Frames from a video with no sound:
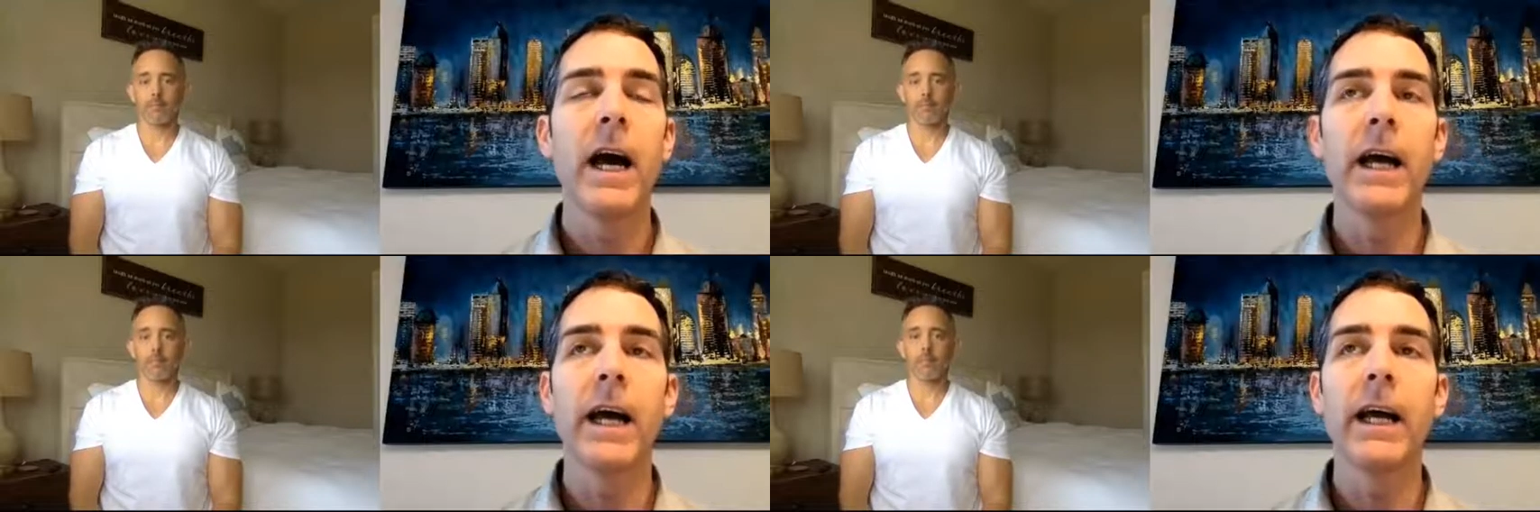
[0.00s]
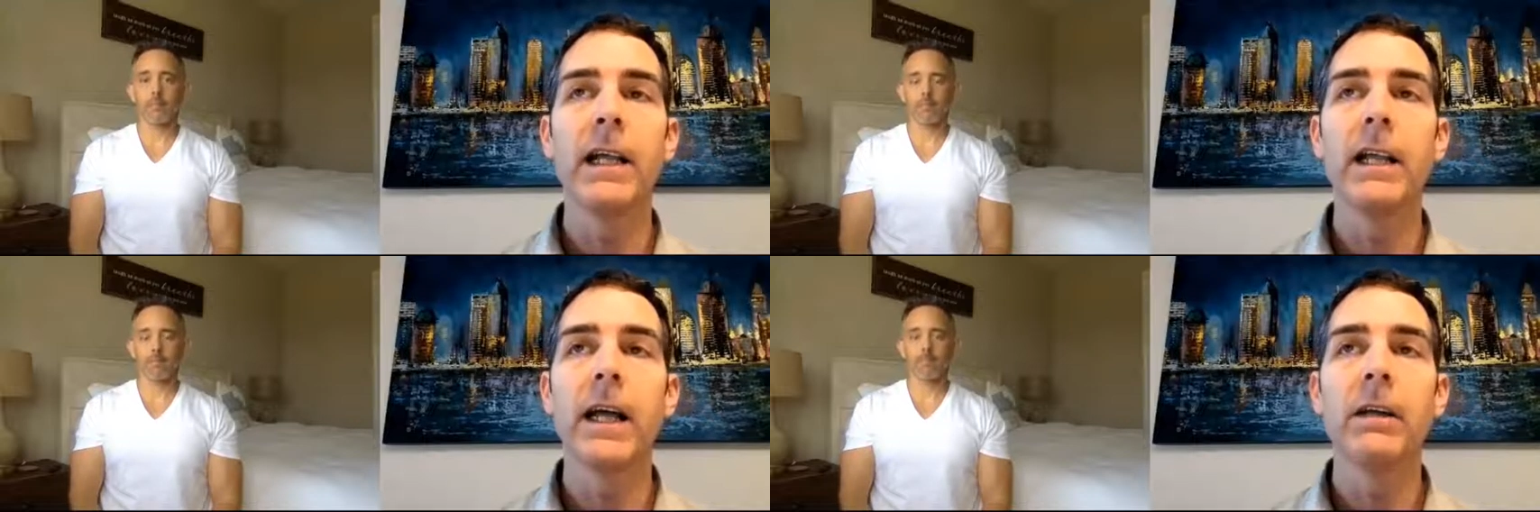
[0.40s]

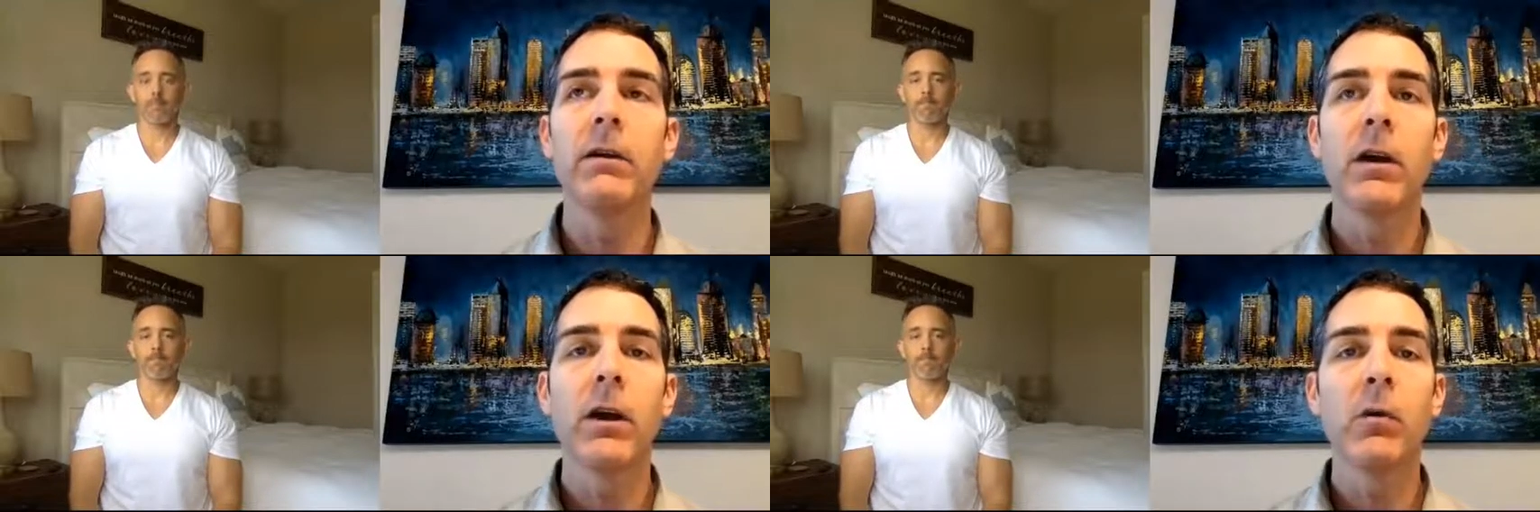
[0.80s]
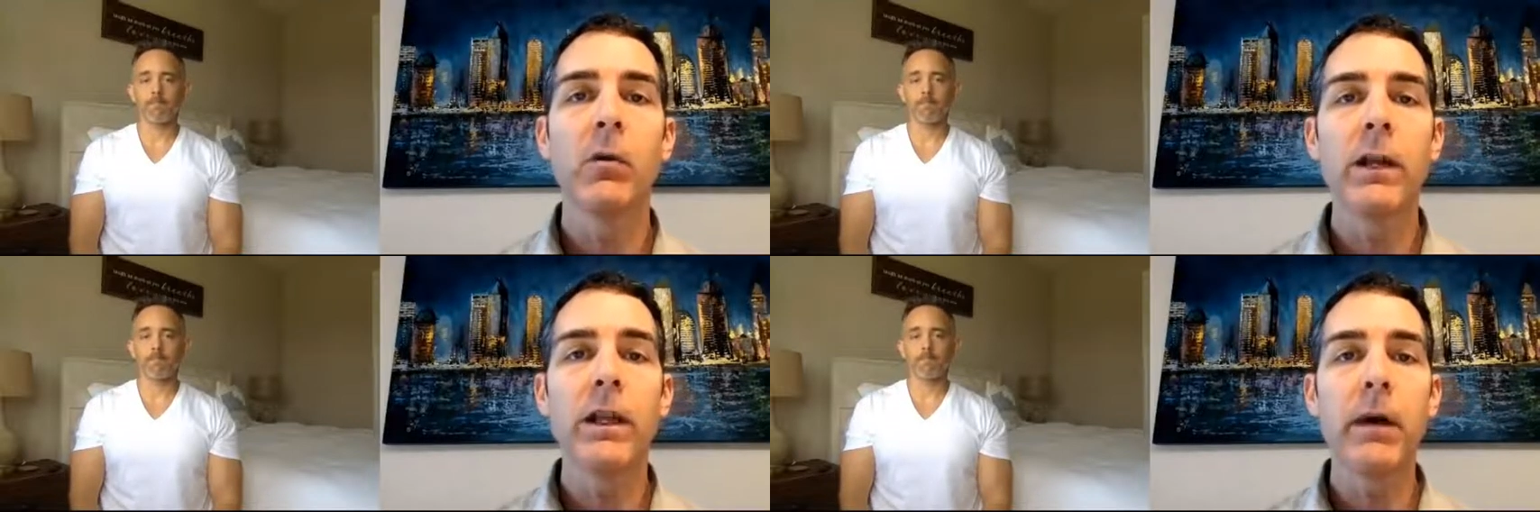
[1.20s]
Speaker 1: and then
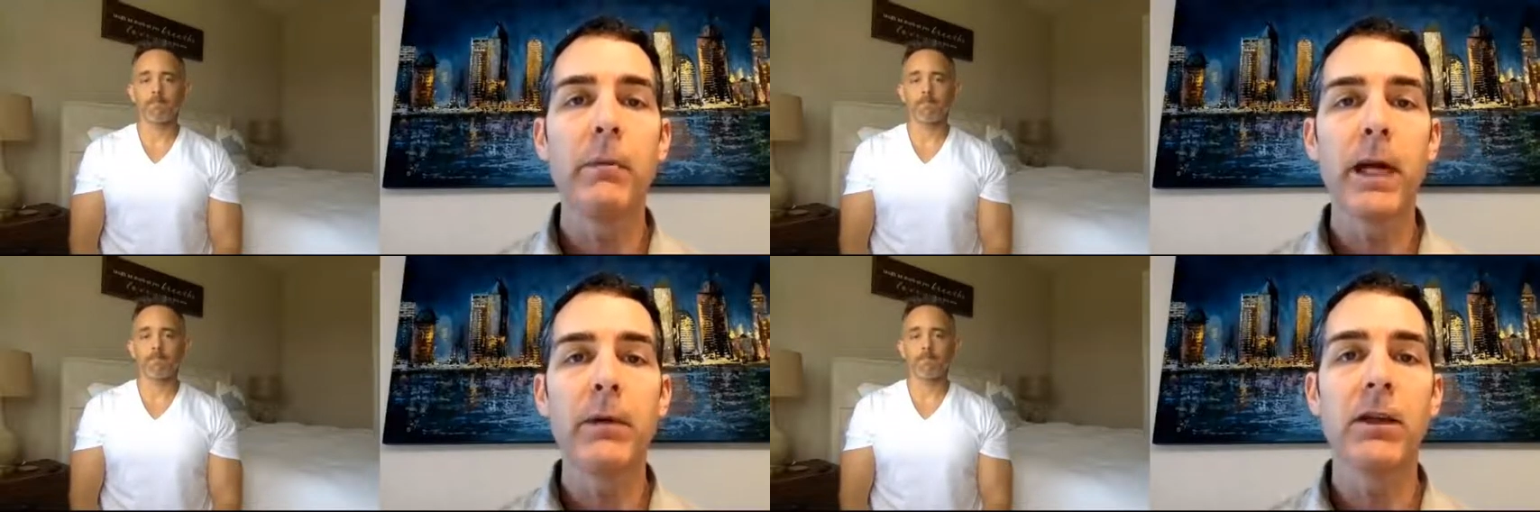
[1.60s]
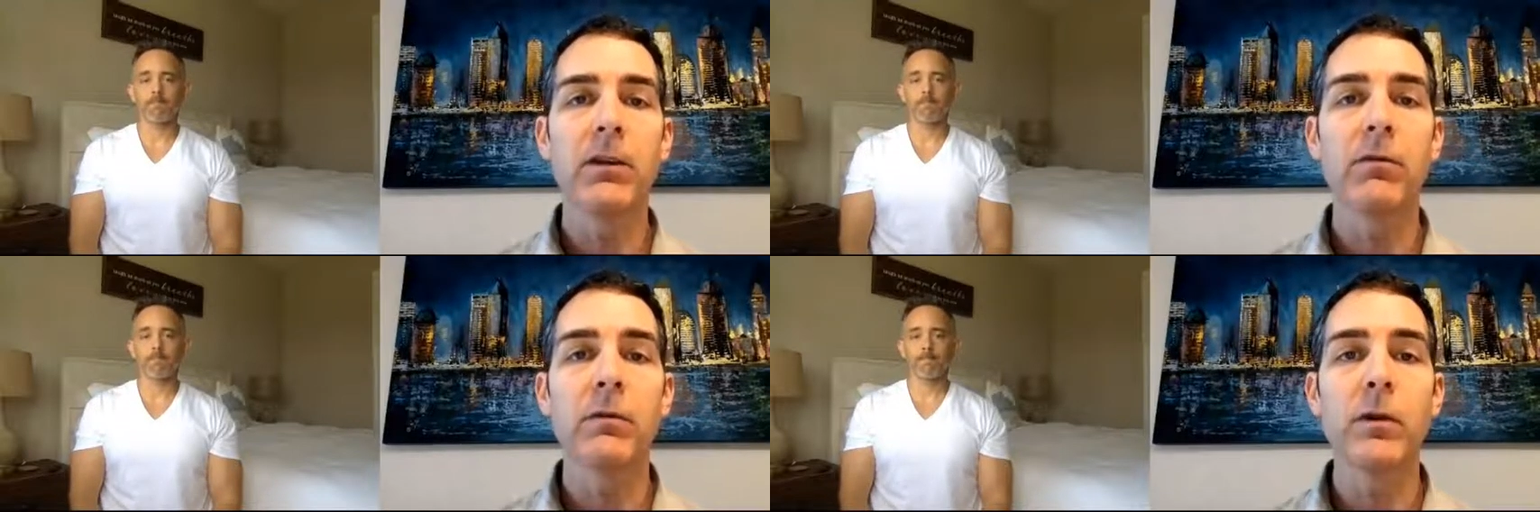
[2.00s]
when that
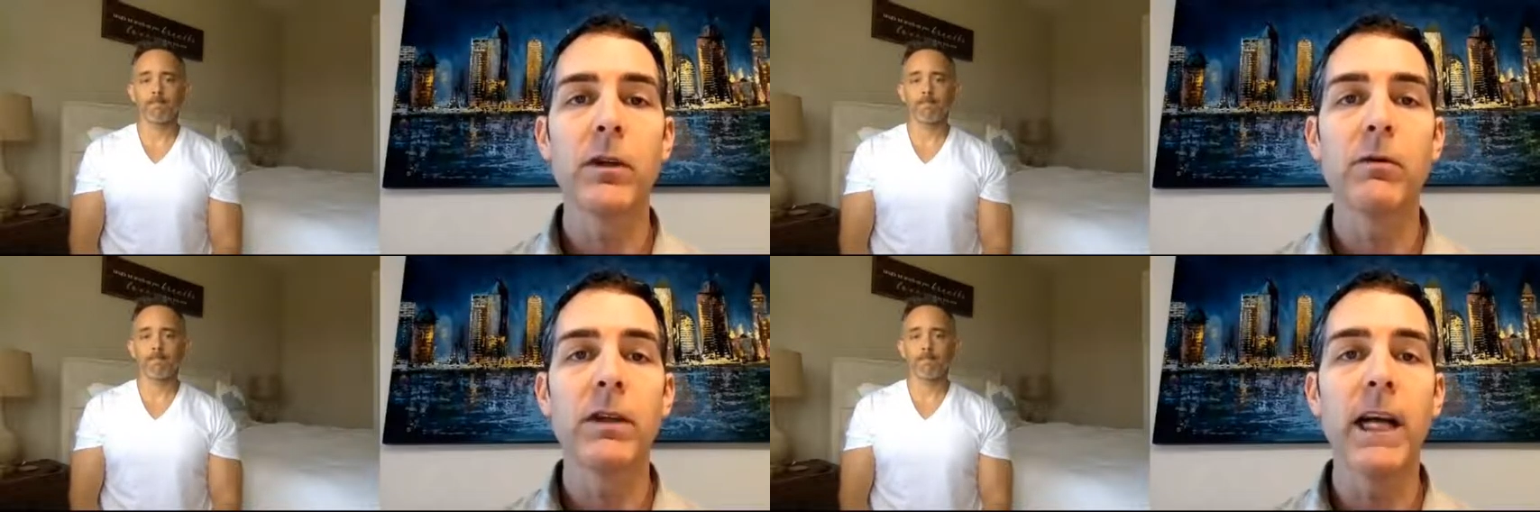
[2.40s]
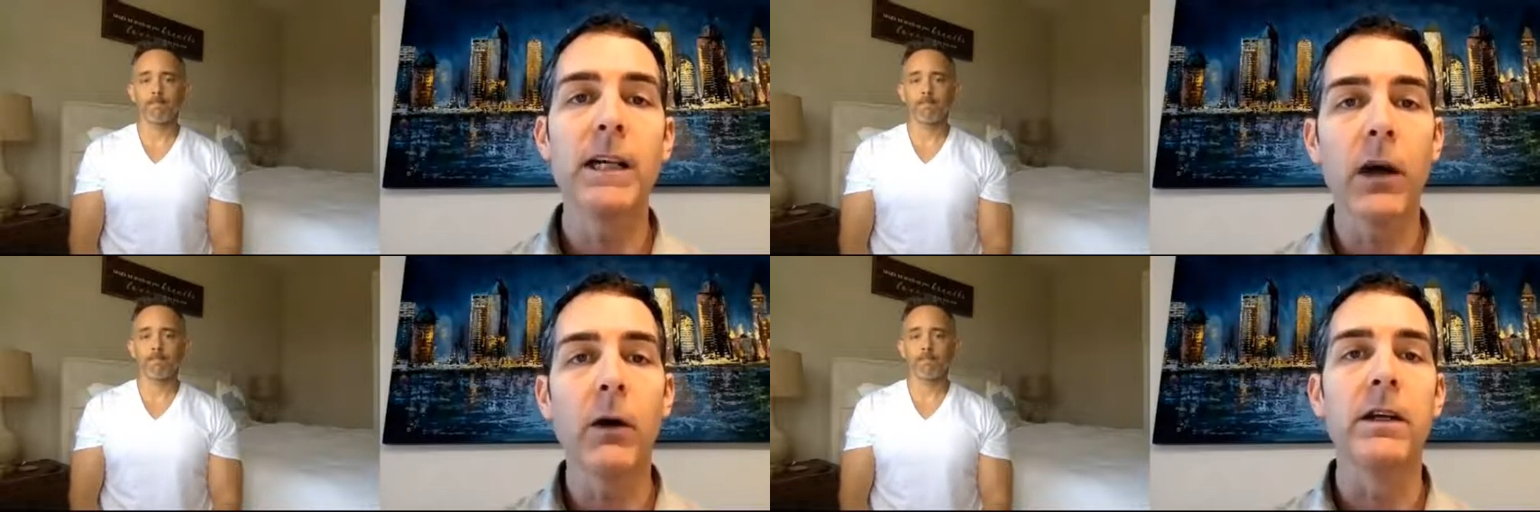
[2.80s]
baby is removed,
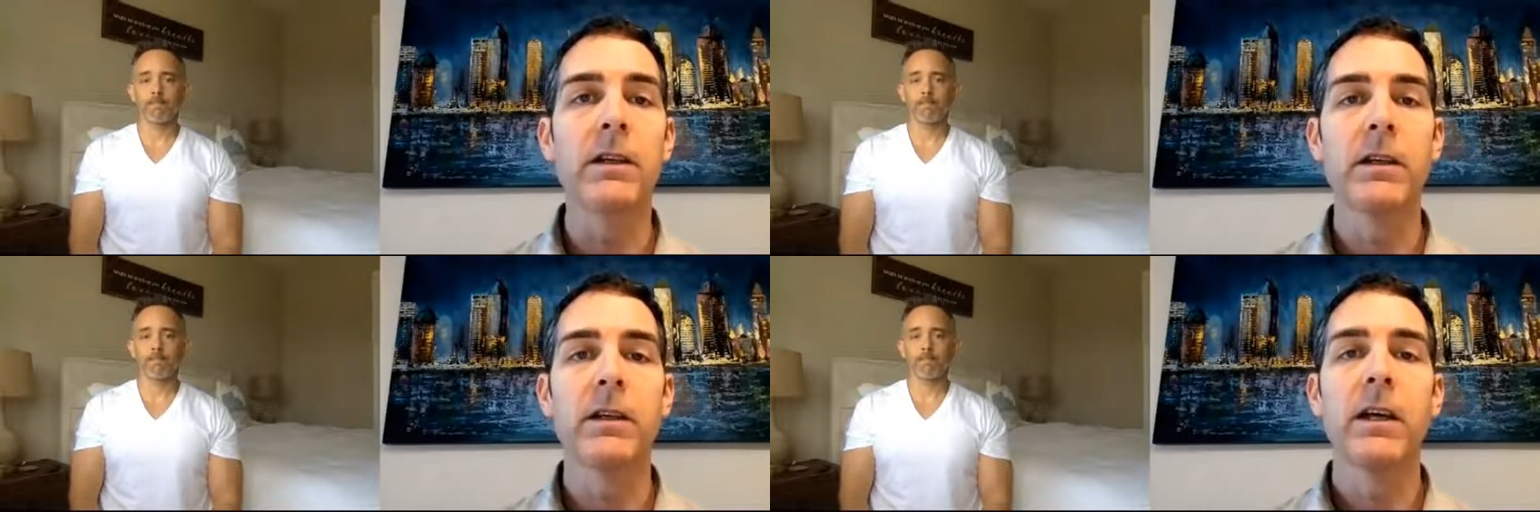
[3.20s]
they know it.